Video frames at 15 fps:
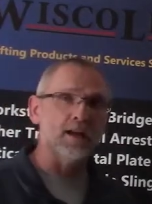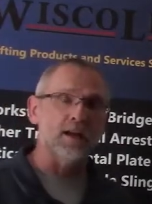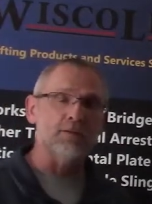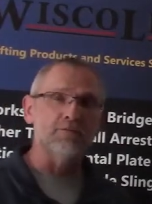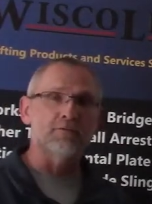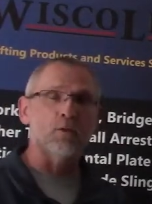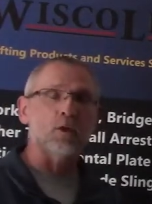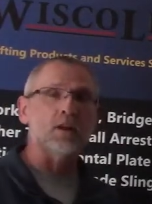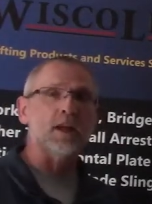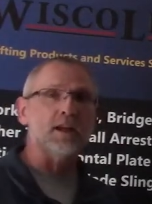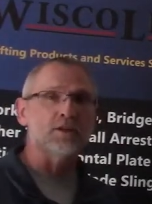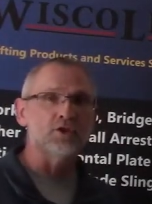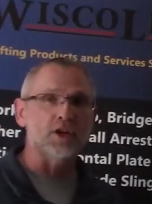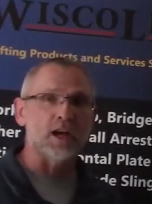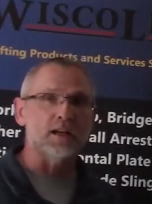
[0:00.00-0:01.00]
and
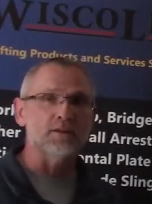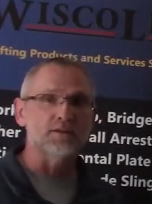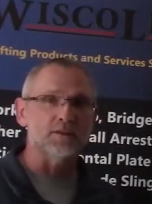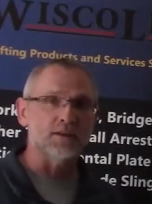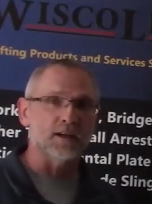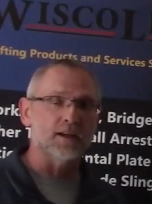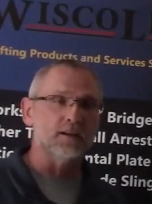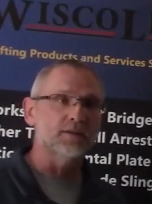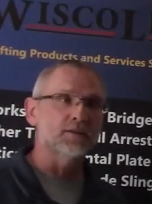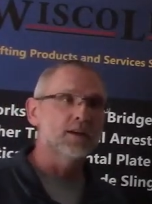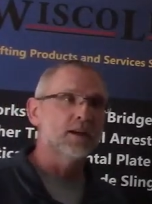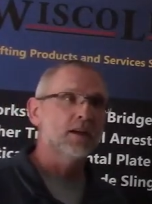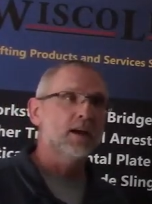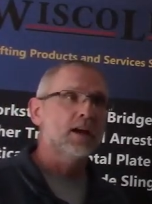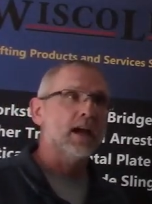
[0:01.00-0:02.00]
4-leg chain slings
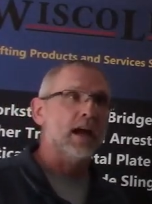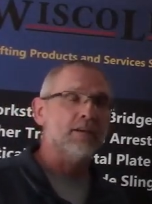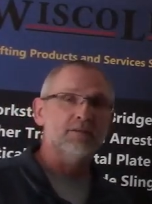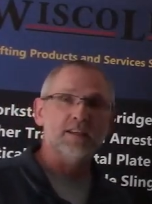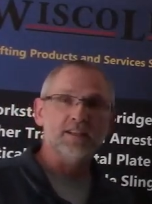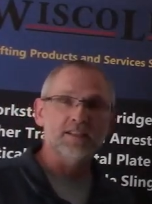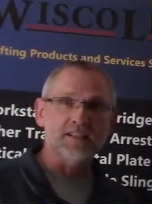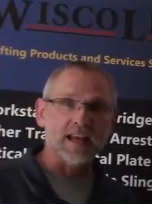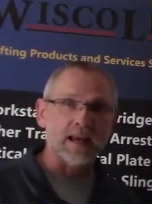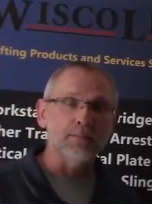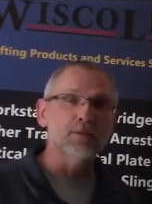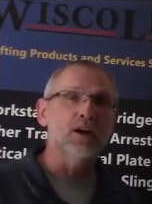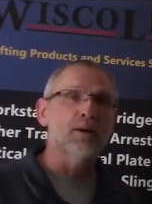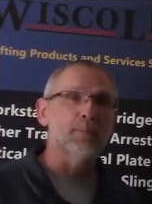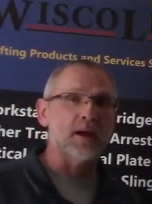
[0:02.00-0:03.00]
have the
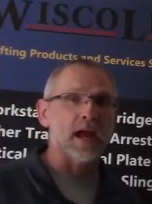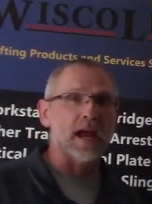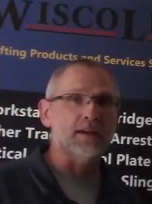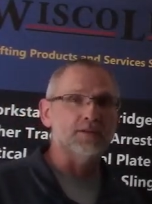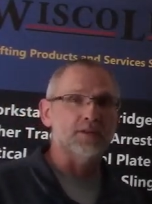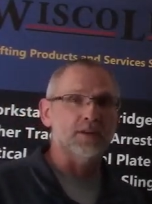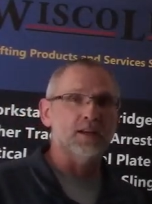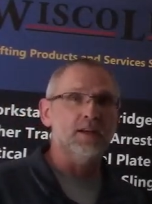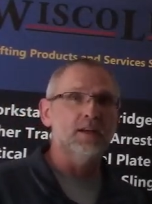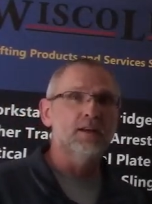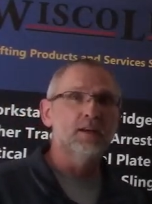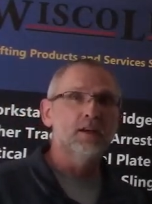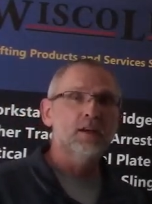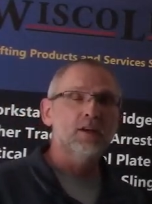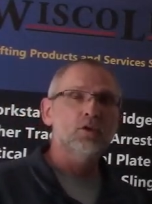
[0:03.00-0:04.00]
same capacity.
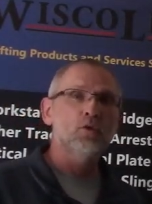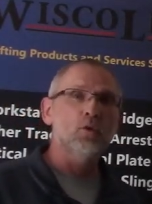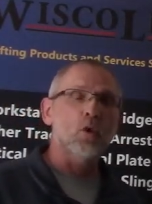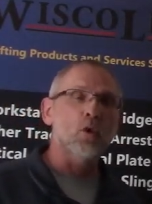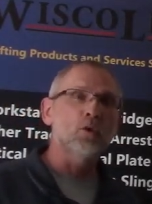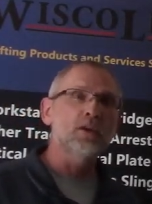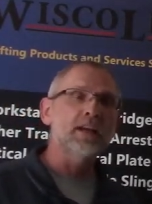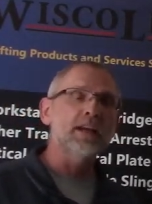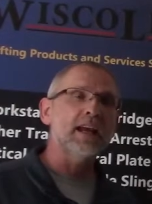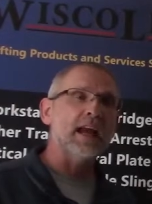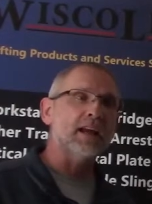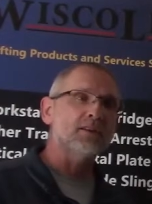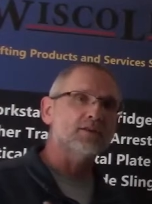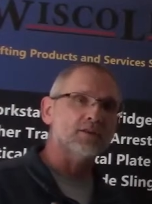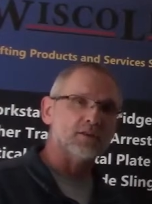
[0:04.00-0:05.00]
You only
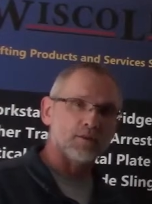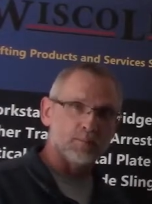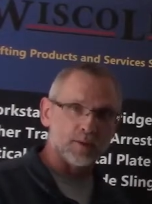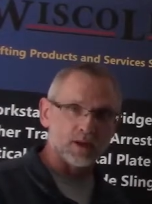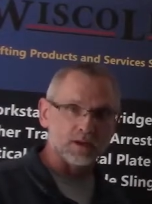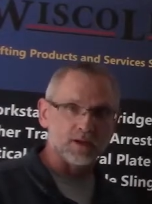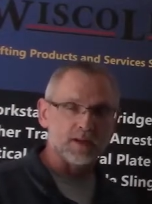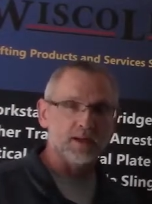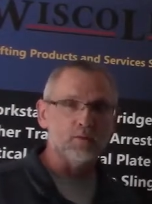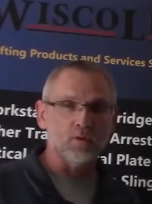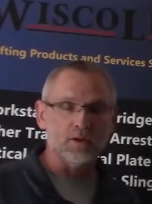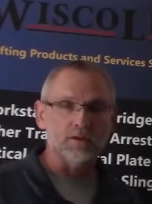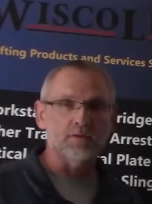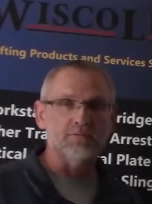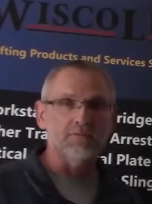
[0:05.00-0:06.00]
gain stability
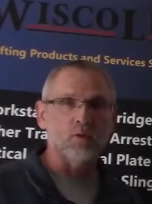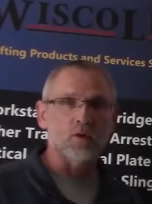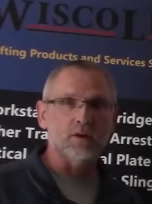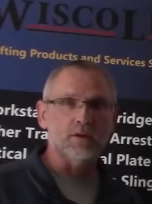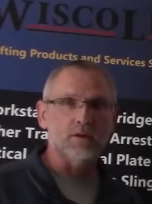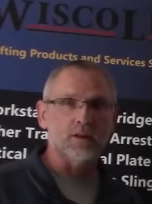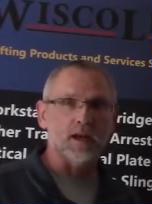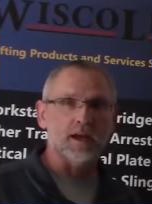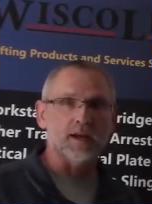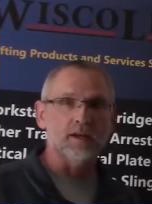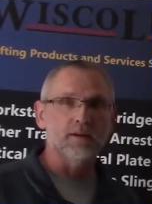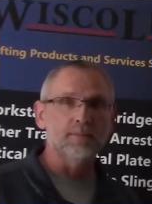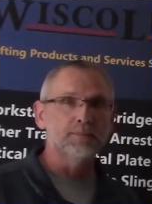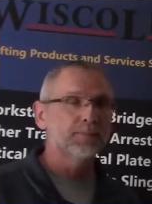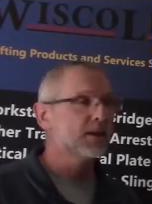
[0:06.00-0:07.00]
with the 4th leg.
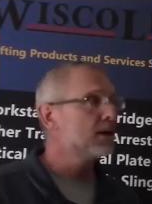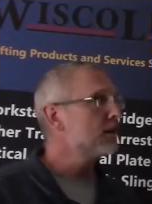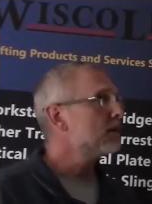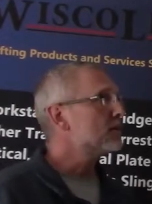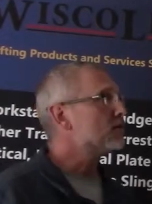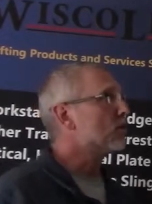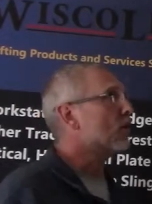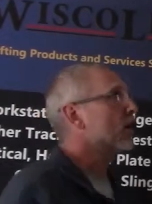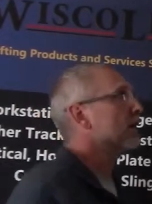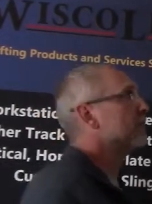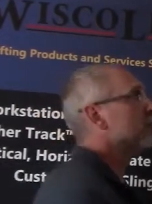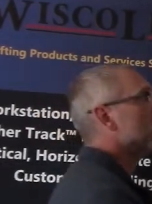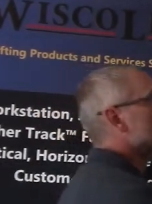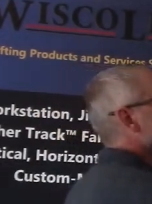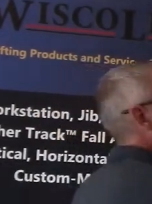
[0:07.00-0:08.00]
So if
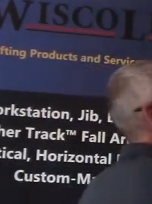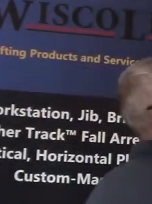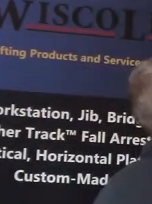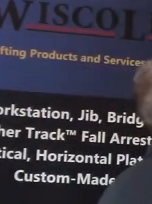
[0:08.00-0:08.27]
you imagine